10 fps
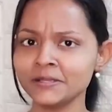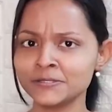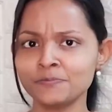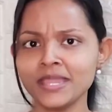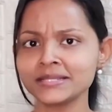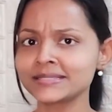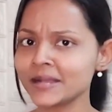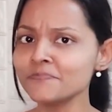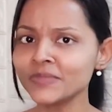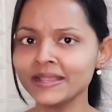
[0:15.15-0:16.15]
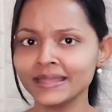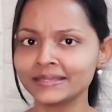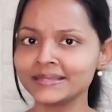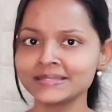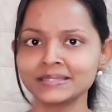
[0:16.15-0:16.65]
expect something
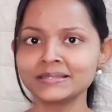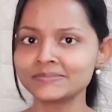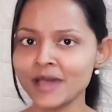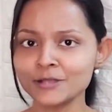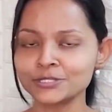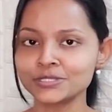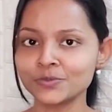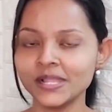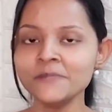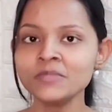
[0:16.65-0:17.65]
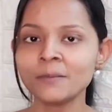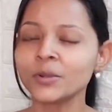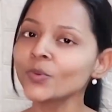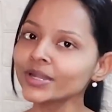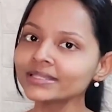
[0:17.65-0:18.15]
like this in this match as well.
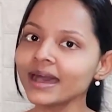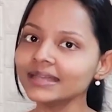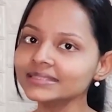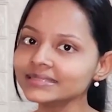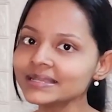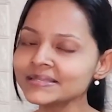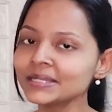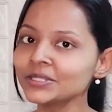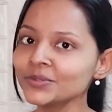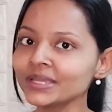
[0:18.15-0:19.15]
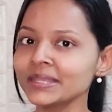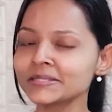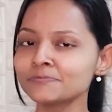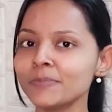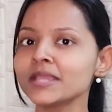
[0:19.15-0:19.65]
But what are the other things that you can
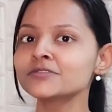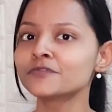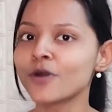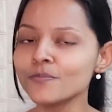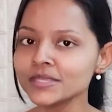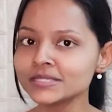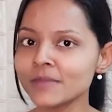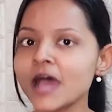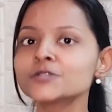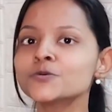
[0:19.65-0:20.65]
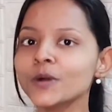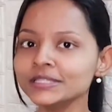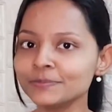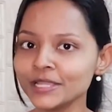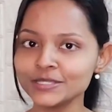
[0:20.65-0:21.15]
expect from this match? Who
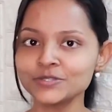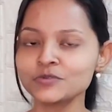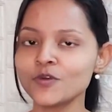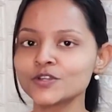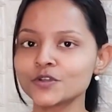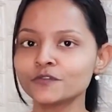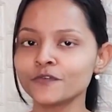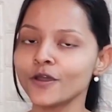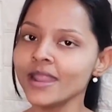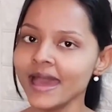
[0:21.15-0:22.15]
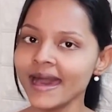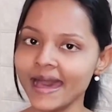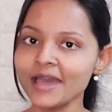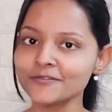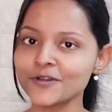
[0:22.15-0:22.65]
are the players to watch out for?
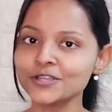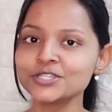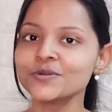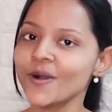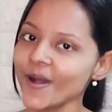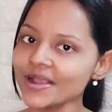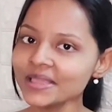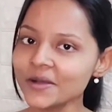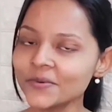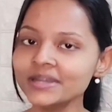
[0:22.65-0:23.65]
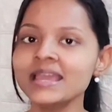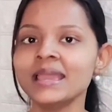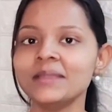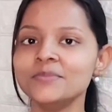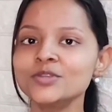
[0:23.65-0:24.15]
I have got you all covered
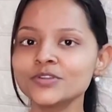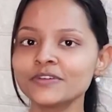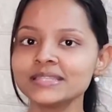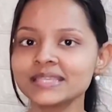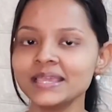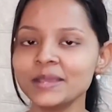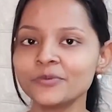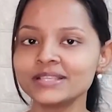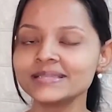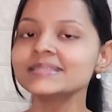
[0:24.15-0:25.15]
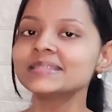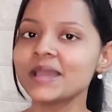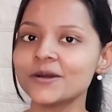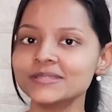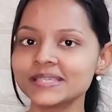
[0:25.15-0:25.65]
in Mutual Fund Sahiye Presents
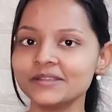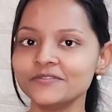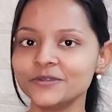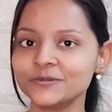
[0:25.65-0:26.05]
The Outside